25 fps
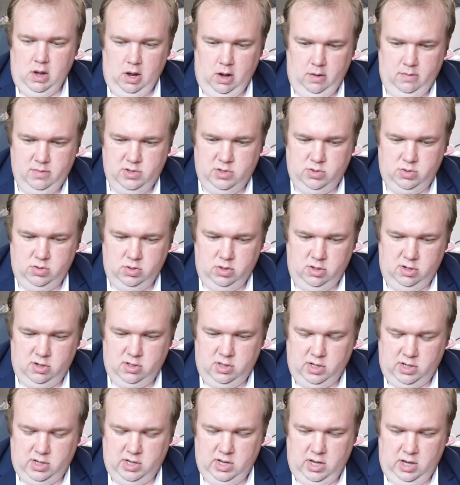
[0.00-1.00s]
This would look
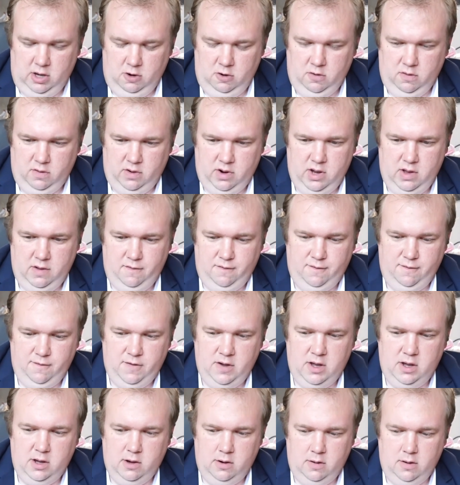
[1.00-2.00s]
like a great
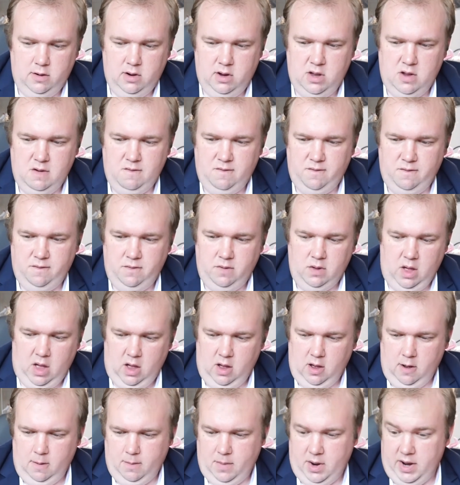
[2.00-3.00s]
figure if
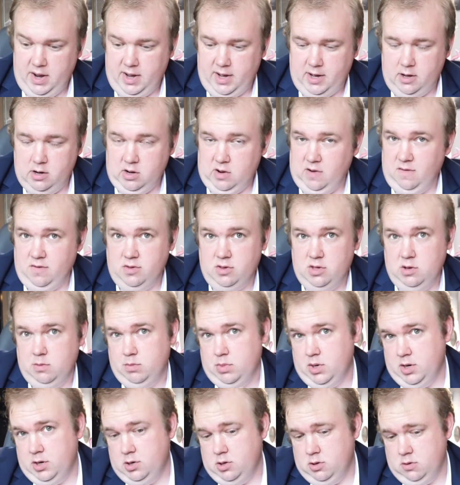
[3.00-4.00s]
I had everything,
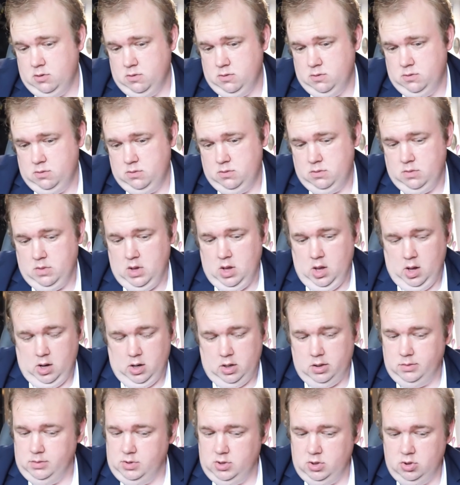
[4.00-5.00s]
but I don't.
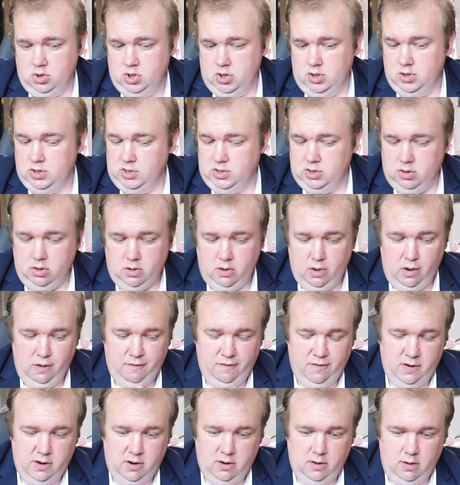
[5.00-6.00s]
So she's still a great
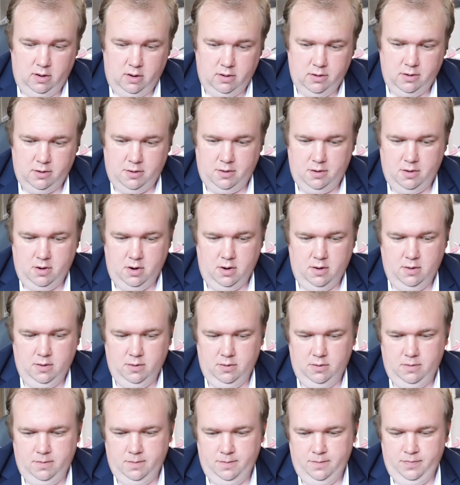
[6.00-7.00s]
figure on her
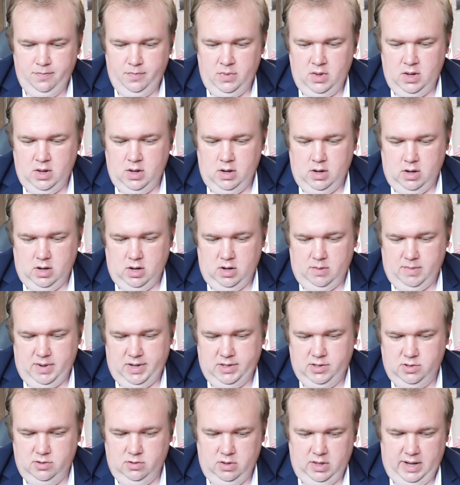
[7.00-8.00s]
own. I
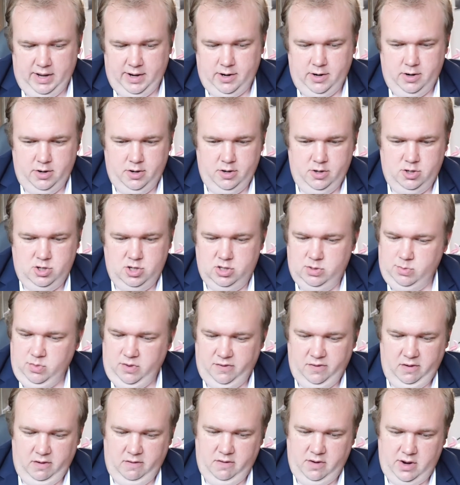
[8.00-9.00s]
do like her. She's my
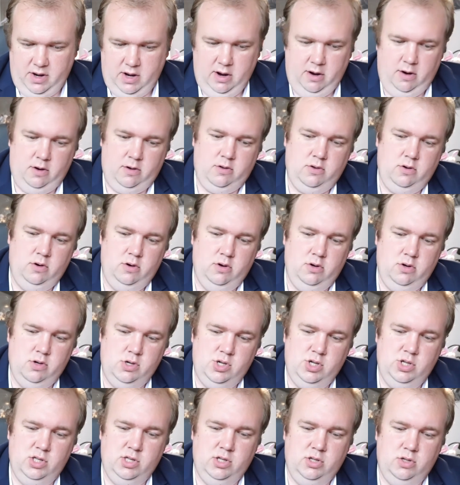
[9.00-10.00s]
favorite character.
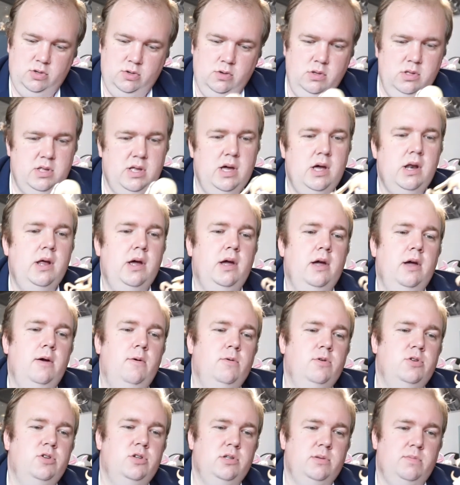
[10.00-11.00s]
She's a Tsundere,
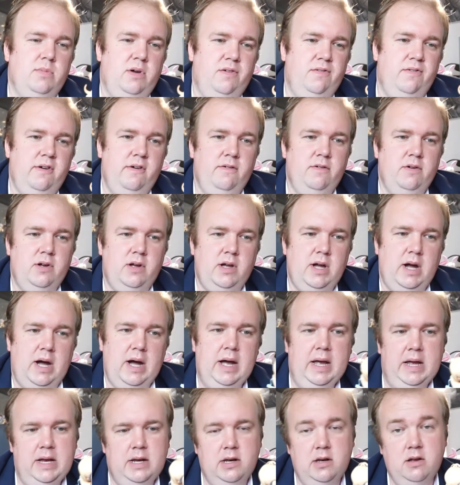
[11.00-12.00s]
which is my favorite
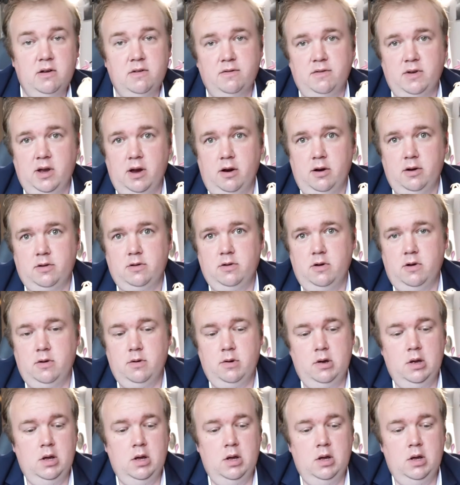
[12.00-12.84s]
kind of character.